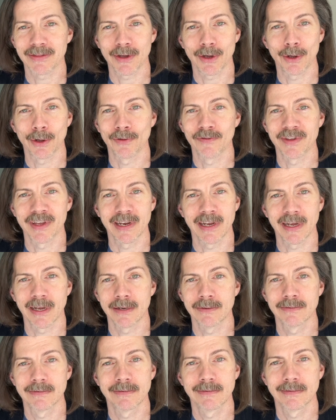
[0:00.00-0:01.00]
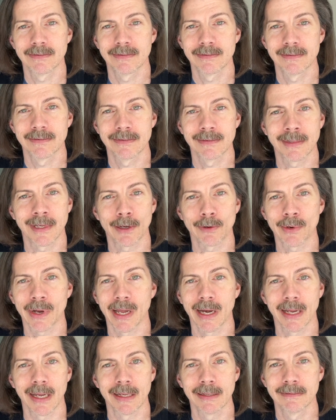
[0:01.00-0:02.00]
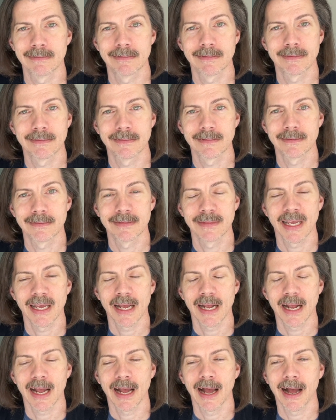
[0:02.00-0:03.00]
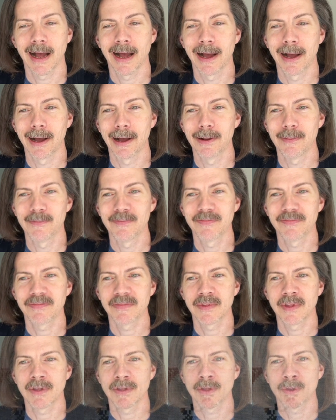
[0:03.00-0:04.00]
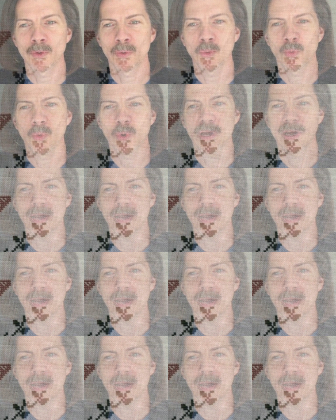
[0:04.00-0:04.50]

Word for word: the whole video. Get ready. Um, what